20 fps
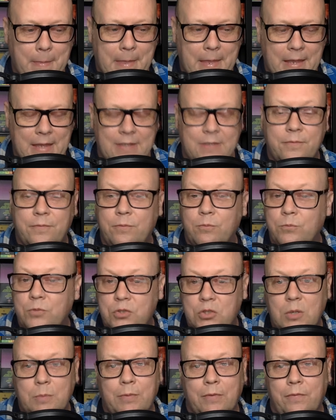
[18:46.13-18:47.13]
it's
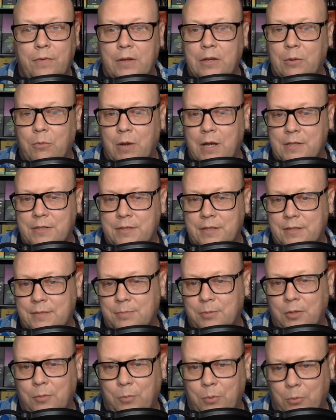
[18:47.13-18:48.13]
super fun to watch this
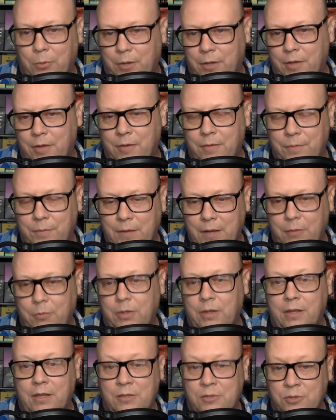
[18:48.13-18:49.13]
blooper reel. I
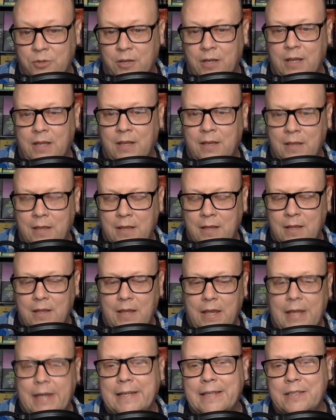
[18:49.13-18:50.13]
really enjoyed it.
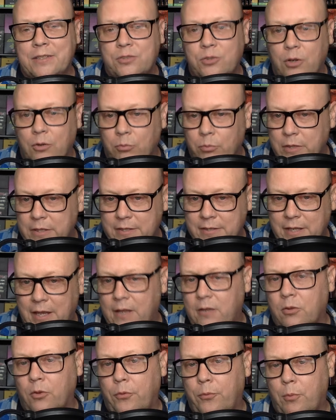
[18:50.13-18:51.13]
And it is sort of
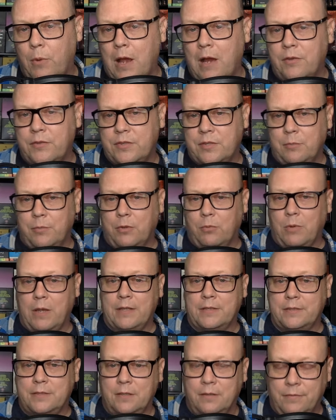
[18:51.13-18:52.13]
recycled throughout some of the
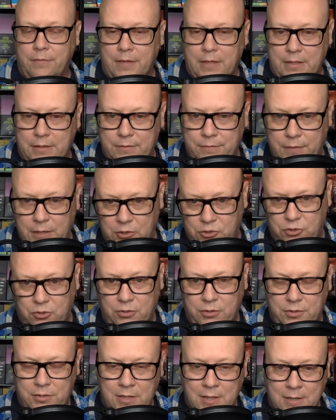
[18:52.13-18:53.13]
rest of these
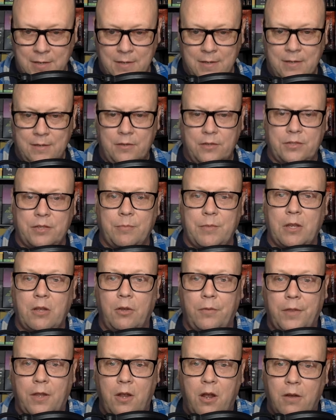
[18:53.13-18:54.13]
features. There's something
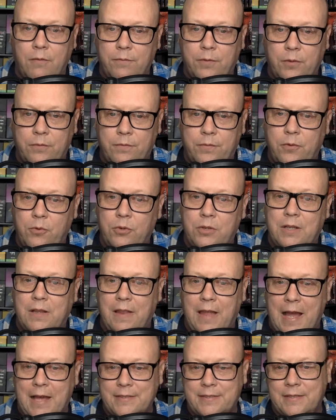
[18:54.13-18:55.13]
called the Comfort Food
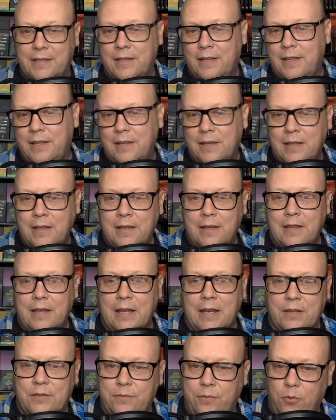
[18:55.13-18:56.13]
Classic,
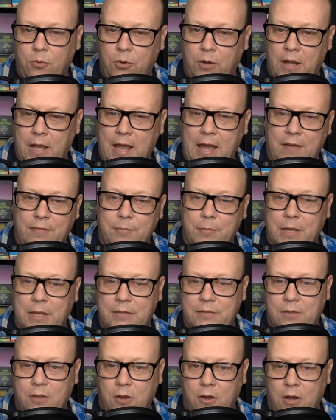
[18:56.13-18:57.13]
and it's 4.5
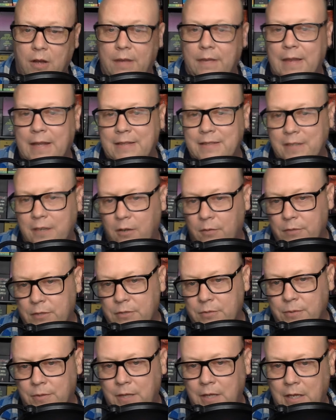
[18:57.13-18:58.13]
minutes long, and that's interviews
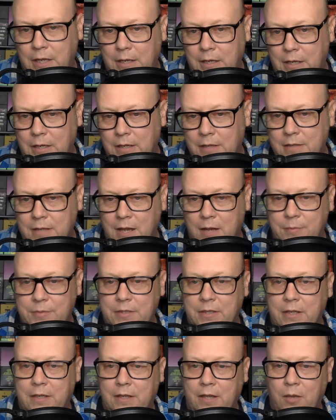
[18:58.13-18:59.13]
with Kenan
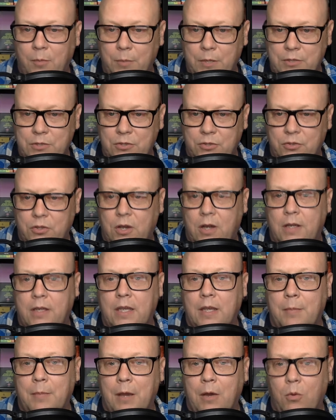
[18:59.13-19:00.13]
Thompson and Kel Mitchell
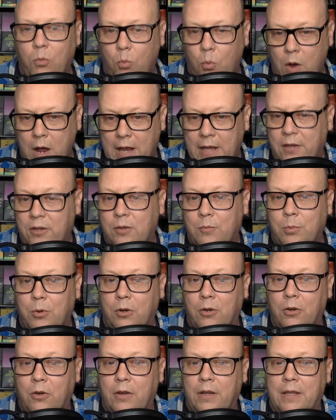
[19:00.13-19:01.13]
talking about why Good
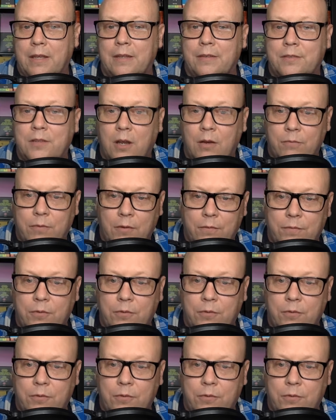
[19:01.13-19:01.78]
Burger is comfort